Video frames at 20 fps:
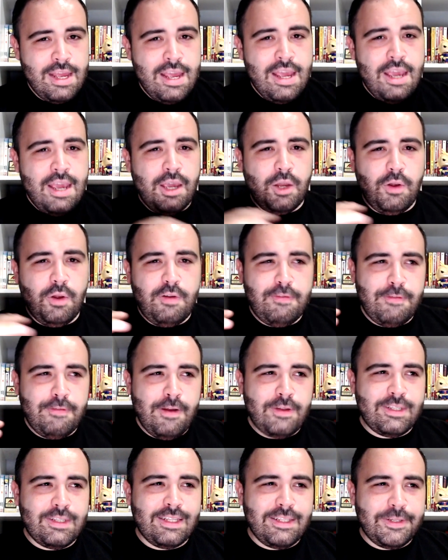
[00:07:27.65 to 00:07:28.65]
It all
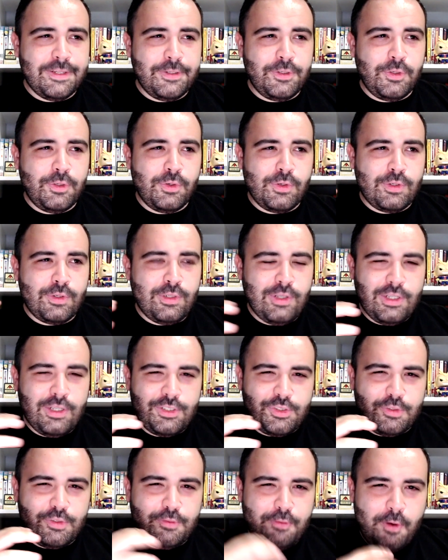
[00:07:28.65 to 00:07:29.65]
felt a little
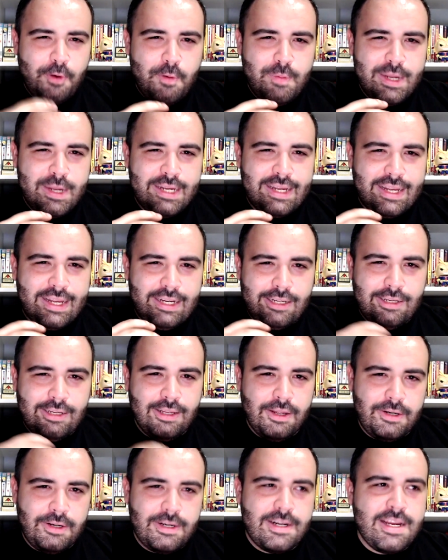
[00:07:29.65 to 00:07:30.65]
claustrophobic and
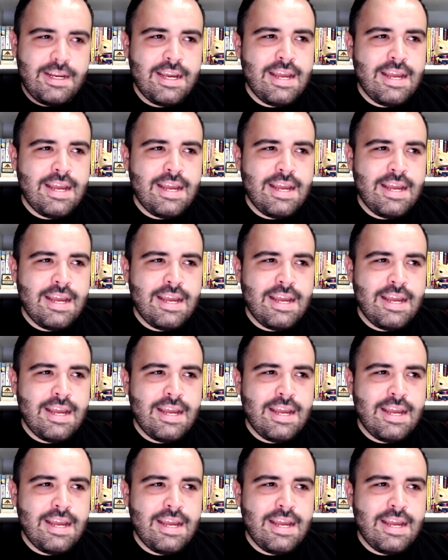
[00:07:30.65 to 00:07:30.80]
cluttered,